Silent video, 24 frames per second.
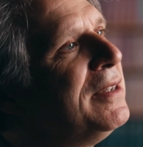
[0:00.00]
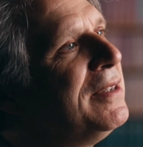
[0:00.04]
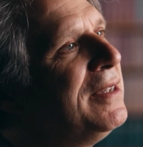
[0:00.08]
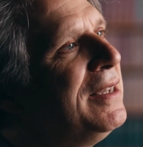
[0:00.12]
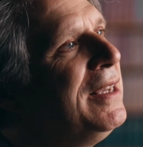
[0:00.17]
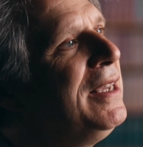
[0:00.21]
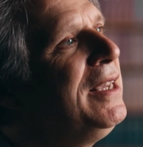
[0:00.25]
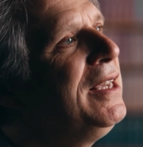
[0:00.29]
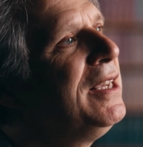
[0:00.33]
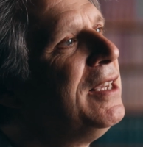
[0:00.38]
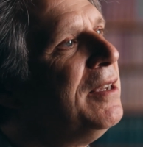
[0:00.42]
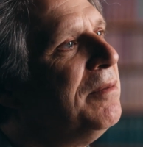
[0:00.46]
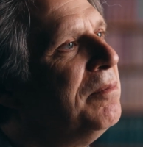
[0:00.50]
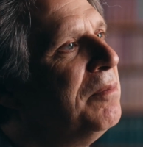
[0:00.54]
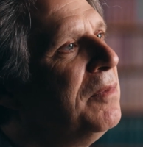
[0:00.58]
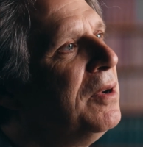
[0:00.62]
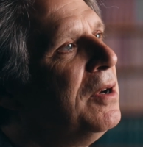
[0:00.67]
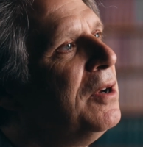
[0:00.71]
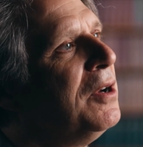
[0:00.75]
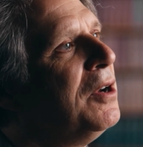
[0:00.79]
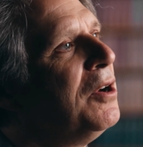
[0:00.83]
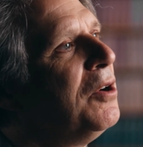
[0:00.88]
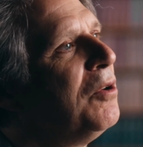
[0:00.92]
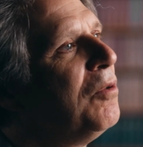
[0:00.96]

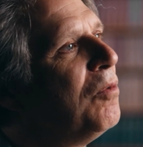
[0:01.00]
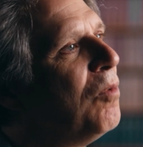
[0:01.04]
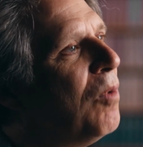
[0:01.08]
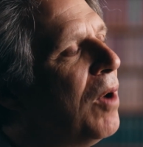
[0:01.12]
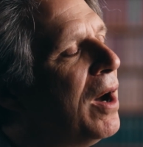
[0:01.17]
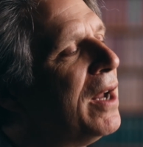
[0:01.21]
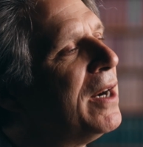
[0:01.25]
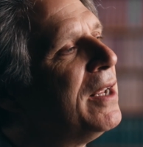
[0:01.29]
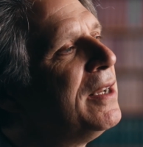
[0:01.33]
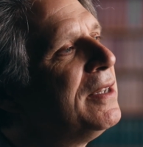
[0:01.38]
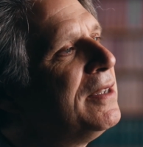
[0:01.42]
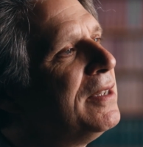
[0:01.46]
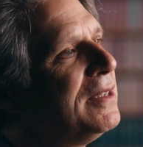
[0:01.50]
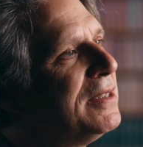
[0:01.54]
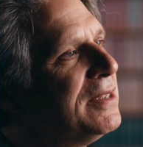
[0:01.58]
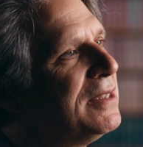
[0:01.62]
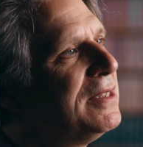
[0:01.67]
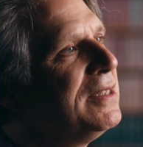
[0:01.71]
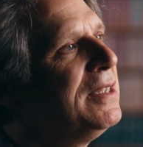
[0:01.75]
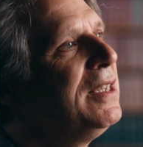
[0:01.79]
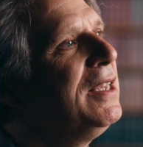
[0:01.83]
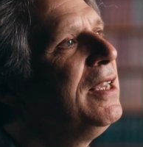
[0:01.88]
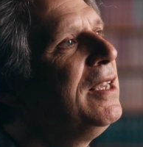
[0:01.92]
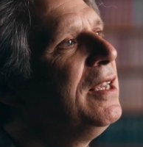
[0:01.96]
team wanted to
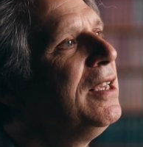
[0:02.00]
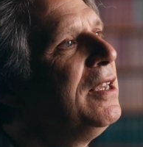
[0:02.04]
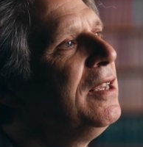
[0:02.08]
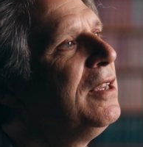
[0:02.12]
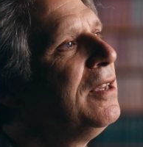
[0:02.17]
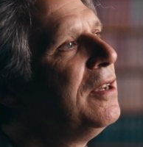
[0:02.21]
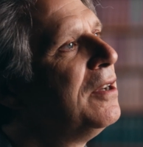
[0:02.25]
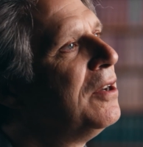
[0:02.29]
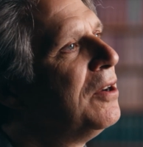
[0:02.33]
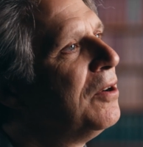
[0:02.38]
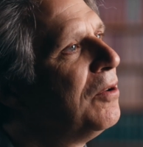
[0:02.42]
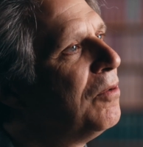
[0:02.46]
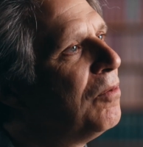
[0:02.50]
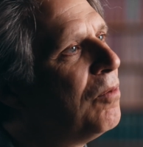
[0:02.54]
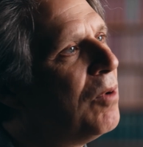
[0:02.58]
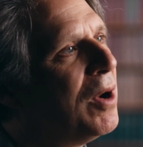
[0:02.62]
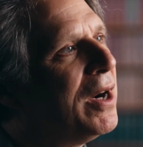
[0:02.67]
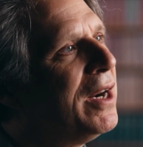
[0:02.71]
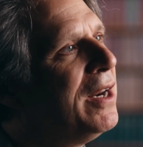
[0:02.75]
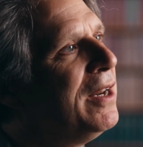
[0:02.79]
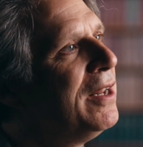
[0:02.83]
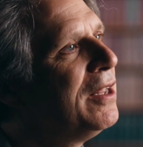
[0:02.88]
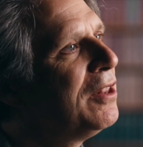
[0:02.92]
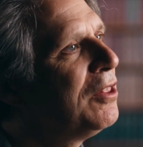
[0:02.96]
see what
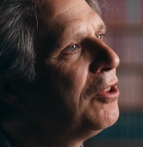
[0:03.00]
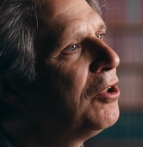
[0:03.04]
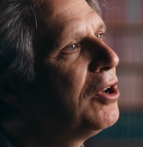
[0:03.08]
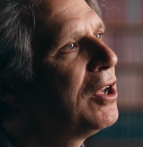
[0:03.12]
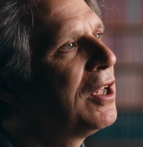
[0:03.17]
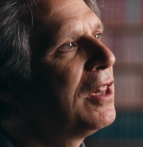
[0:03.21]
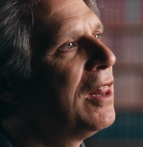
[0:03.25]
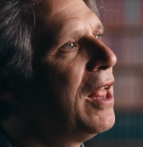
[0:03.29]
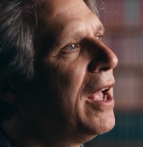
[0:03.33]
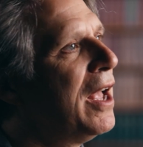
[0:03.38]
did it look